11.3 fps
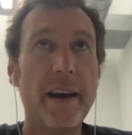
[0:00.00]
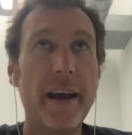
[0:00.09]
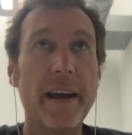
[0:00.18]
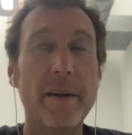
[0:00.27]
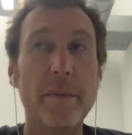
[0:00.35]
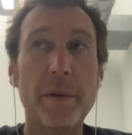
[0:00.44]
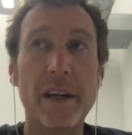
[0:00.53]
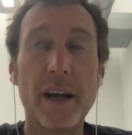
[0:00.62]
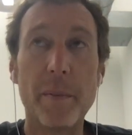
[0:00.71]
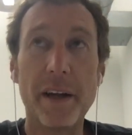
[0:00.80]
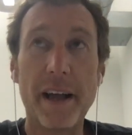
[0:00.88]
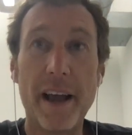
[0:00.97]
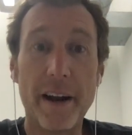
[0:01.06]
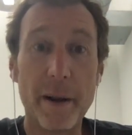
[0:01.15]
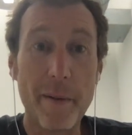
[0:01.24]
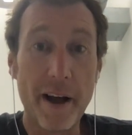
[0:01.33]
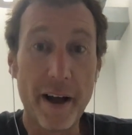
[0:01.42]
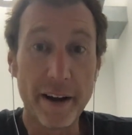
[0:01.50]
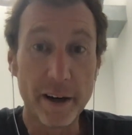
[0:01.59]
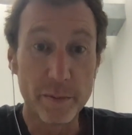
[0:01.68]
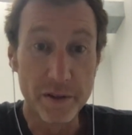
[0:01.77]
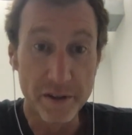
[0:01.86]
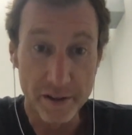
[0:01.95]
and becoming antibiotic
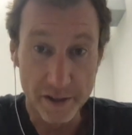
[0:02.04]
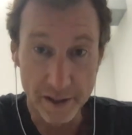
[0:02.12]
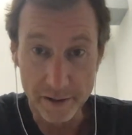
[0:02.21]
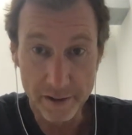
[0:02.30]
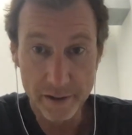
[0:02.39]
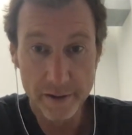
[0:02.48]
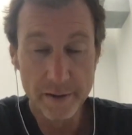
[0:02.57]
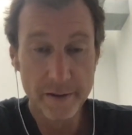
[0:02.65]
resistant